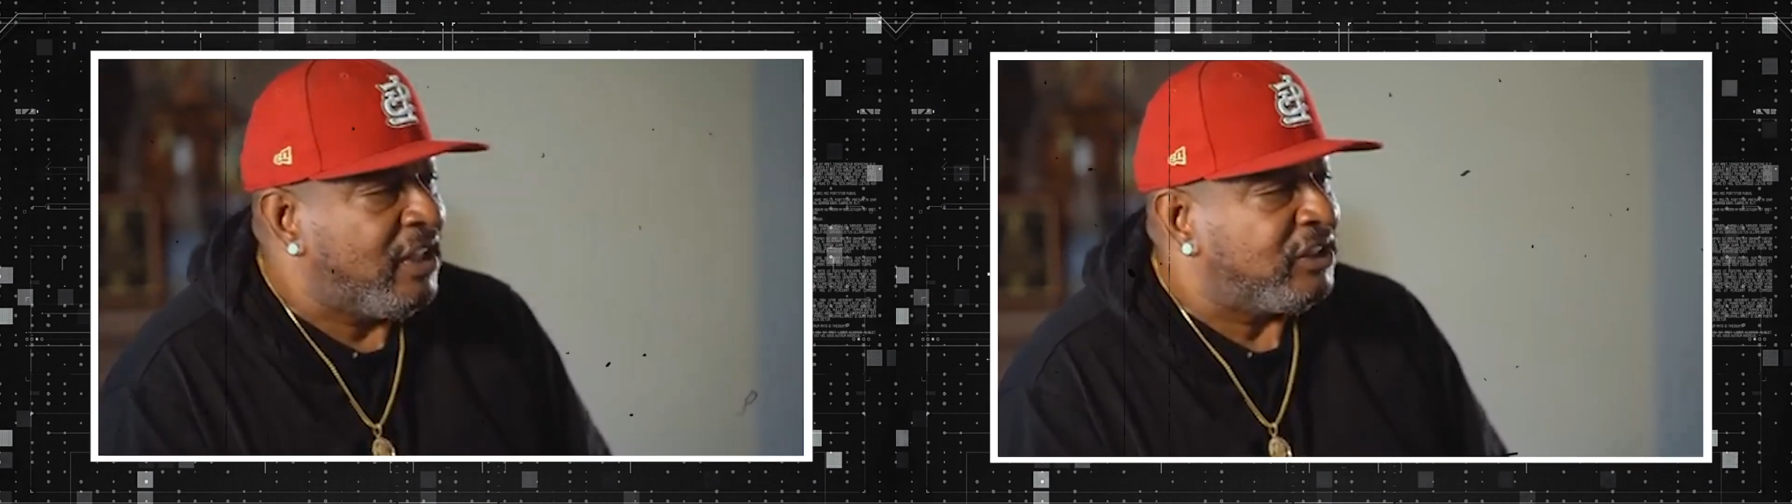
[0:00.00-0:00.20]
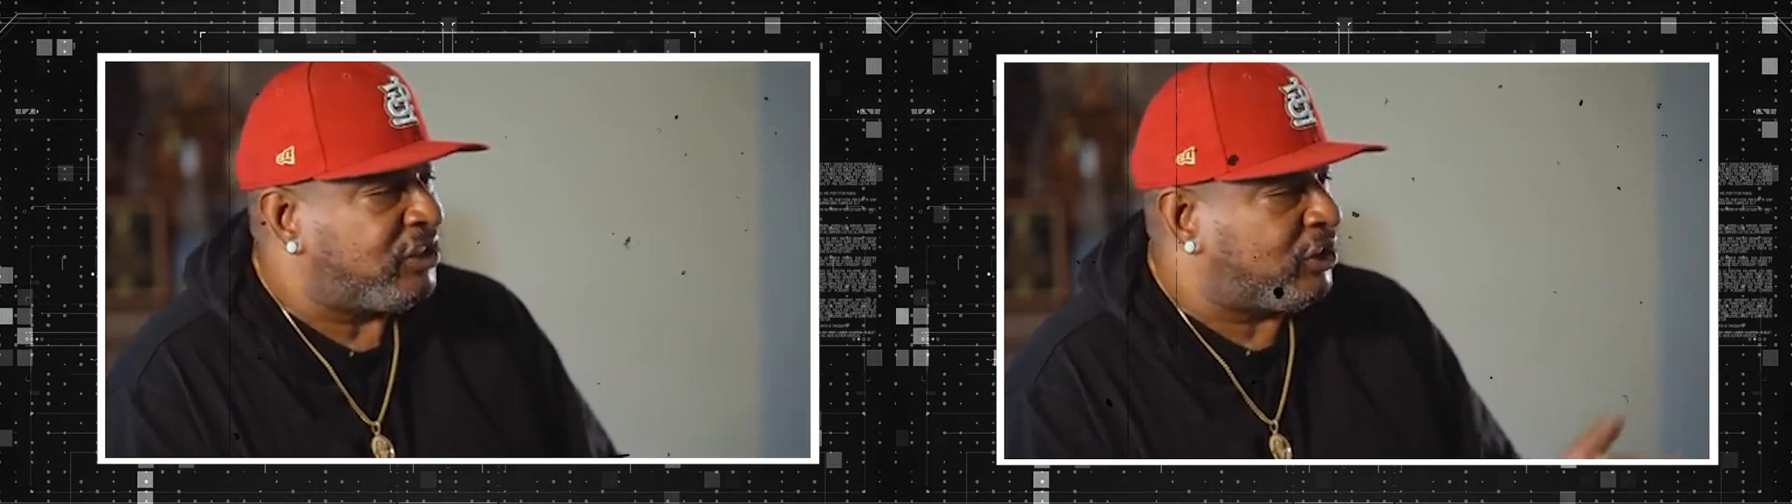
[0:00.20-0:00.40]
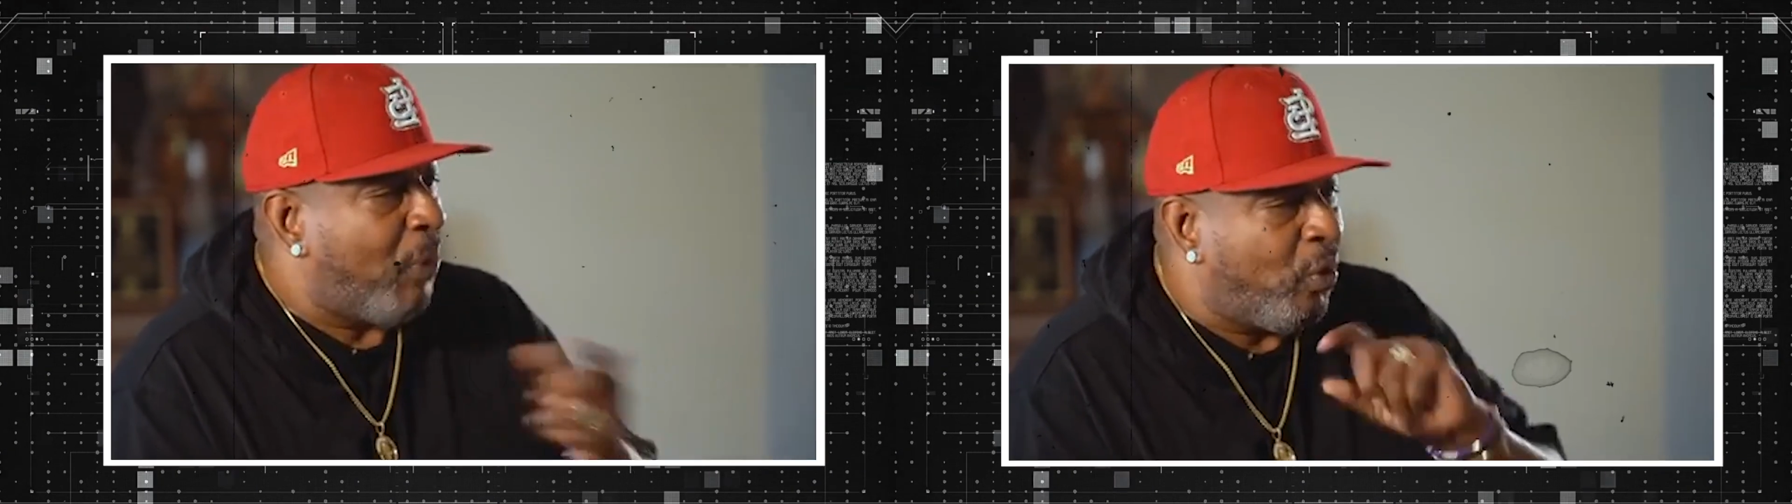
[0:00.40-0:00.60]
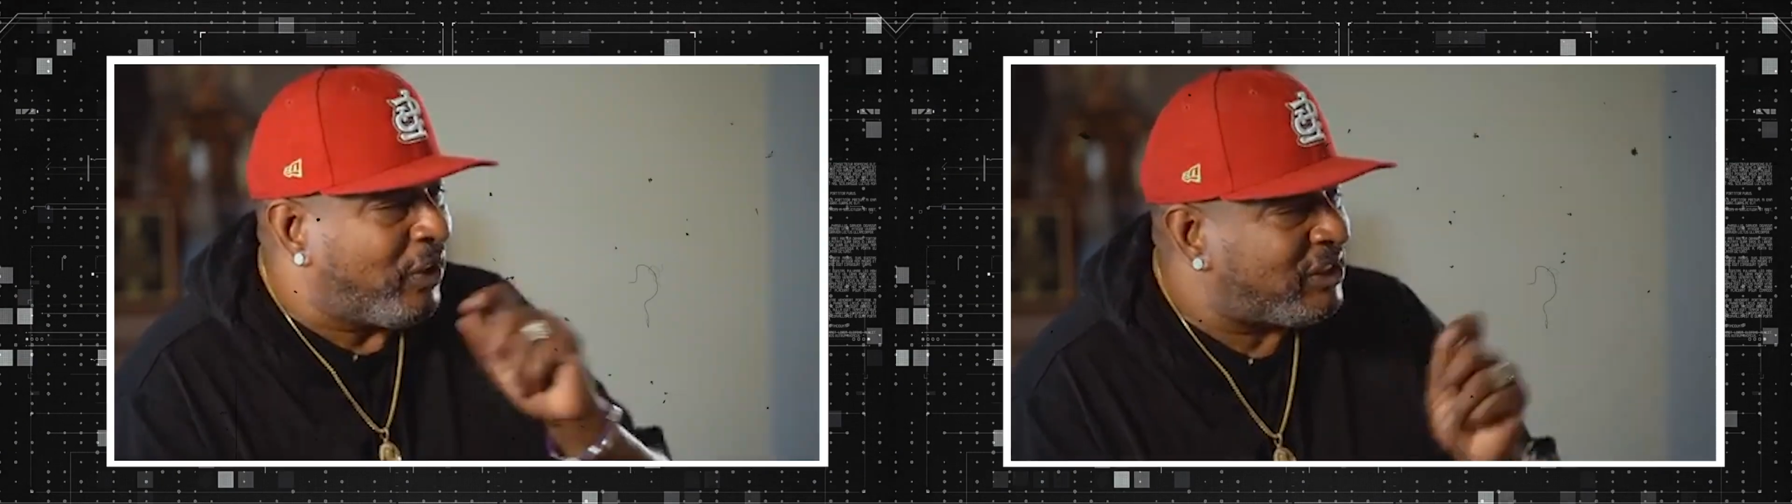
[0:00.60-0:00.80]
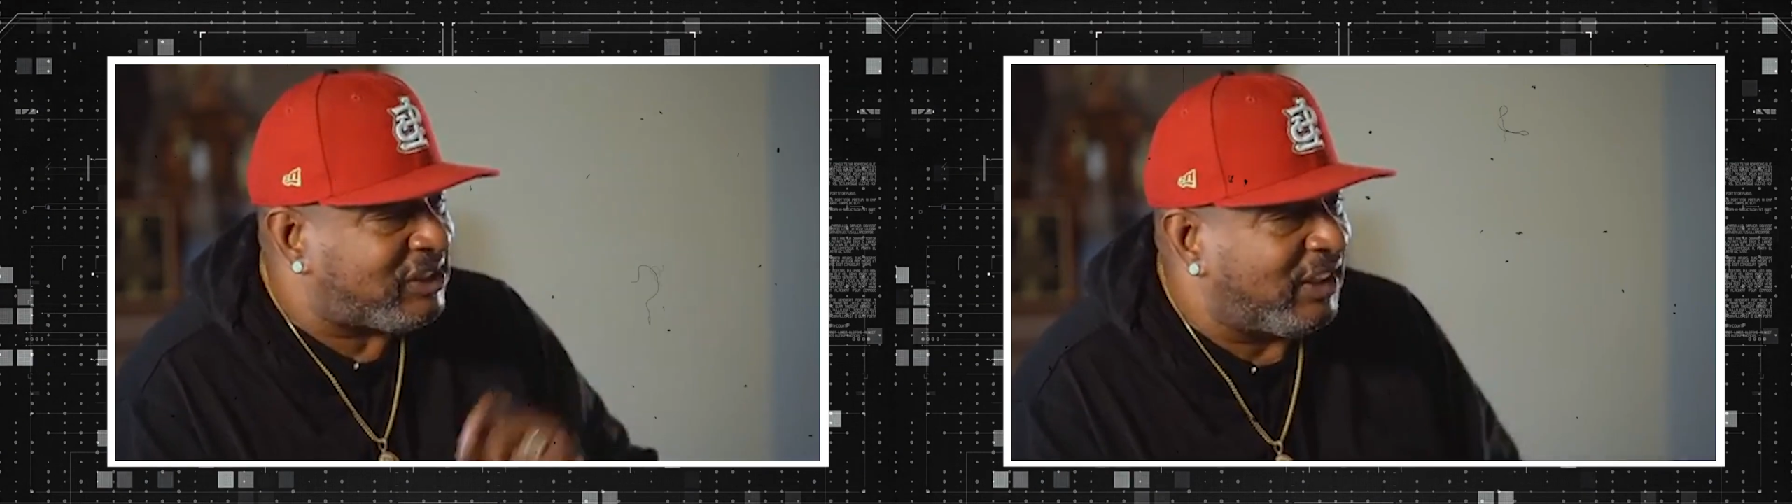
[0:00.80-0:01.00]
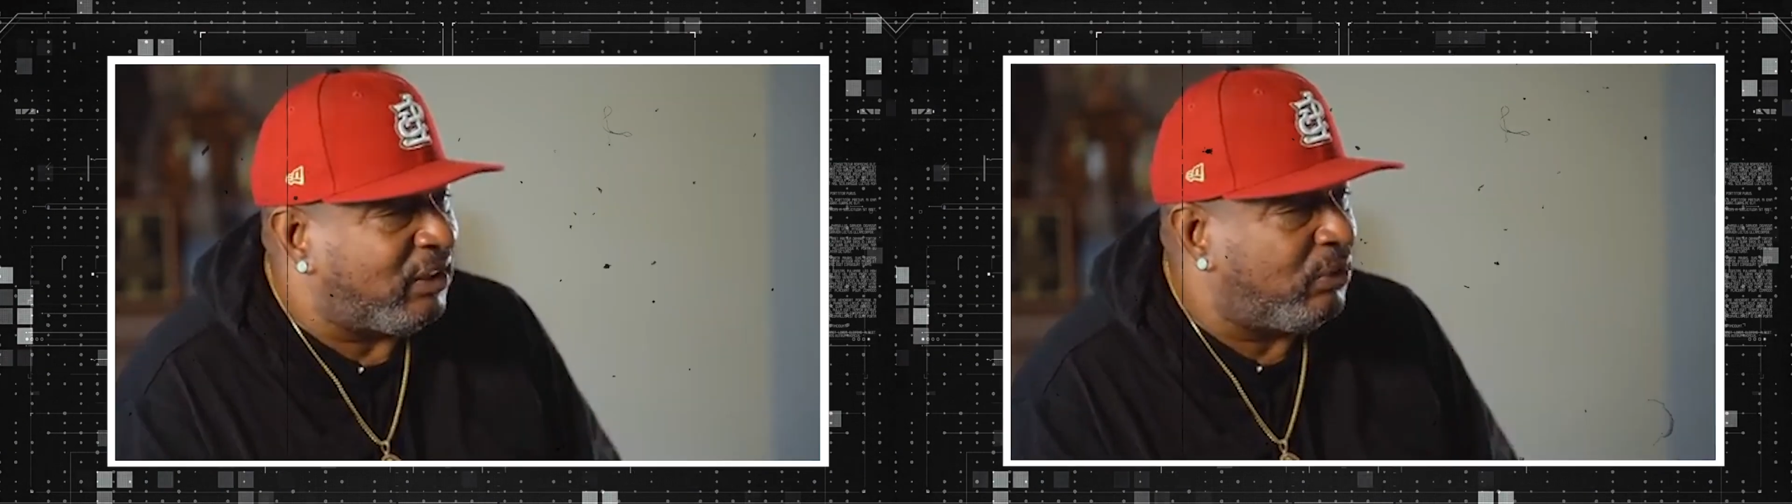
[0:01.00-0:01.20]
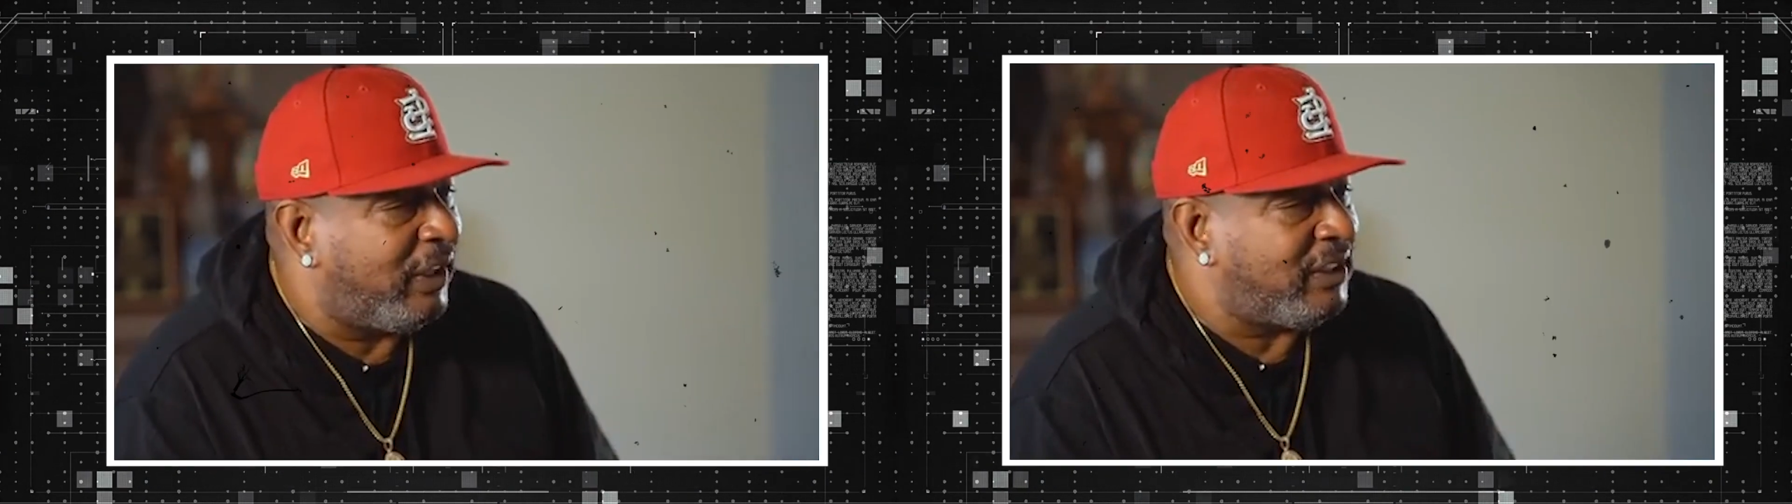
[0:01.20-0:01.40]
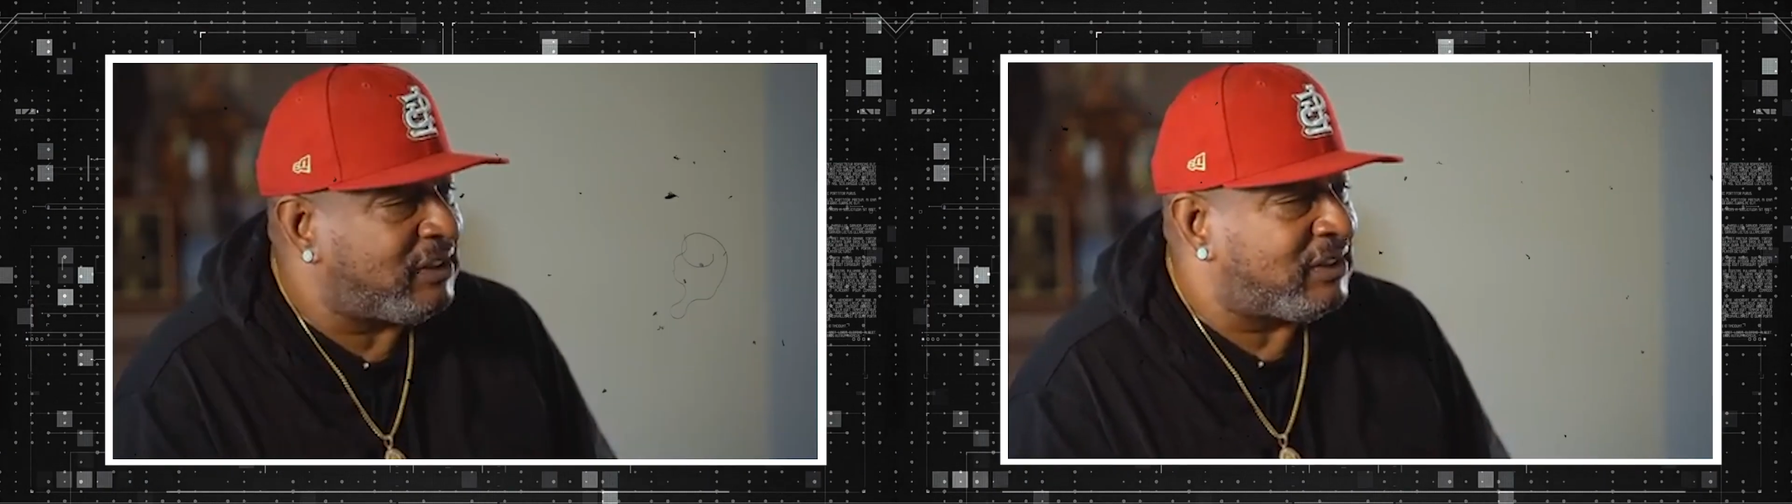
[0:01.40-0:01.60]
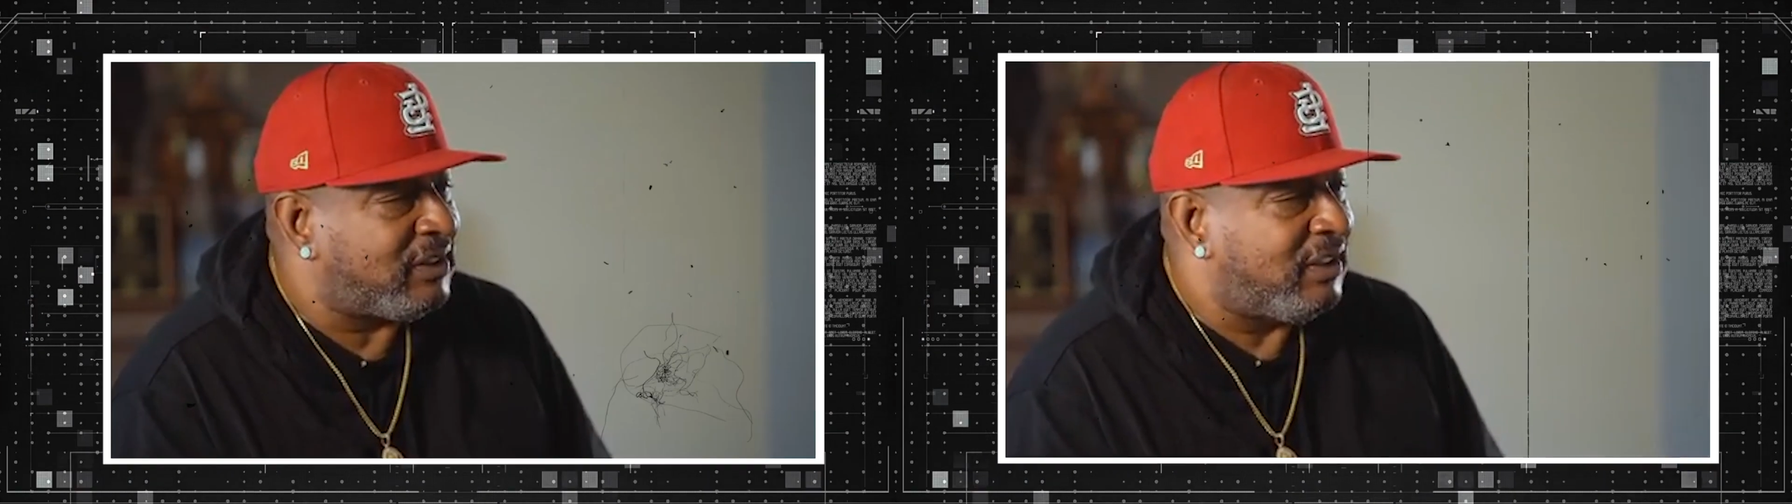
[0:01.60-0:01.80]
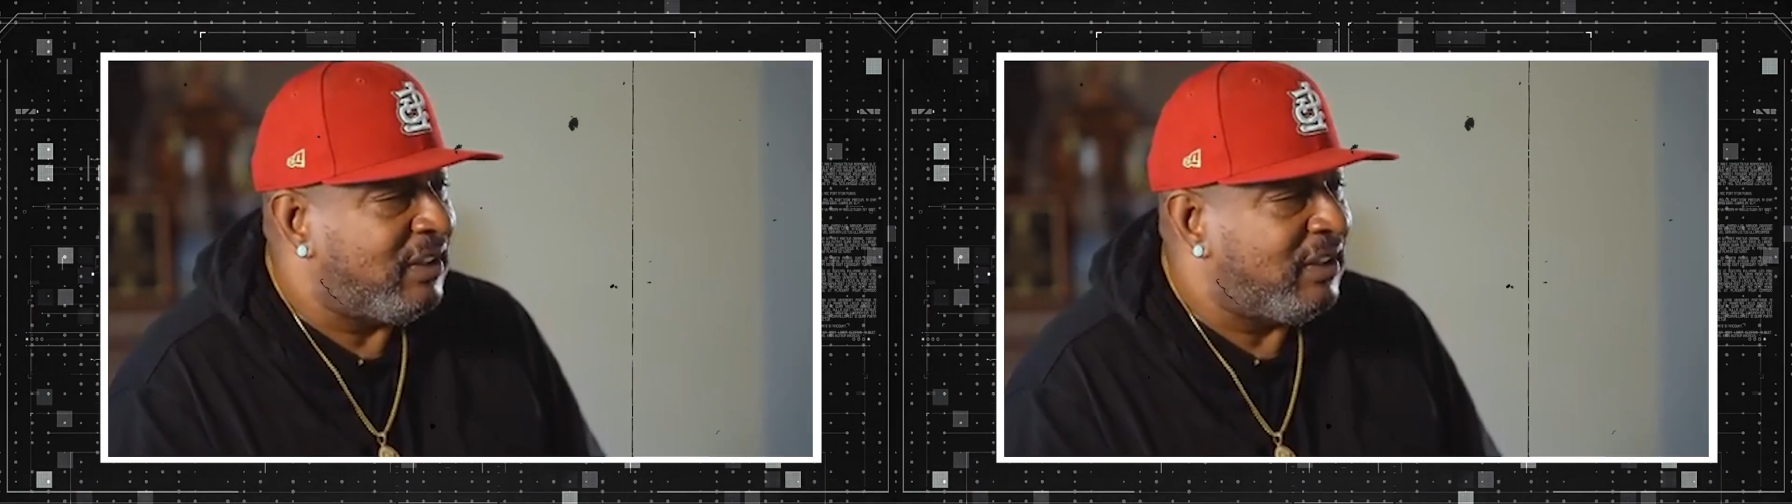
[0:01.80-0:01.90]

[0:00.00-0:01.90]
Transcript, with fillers: Smoking cigarettes,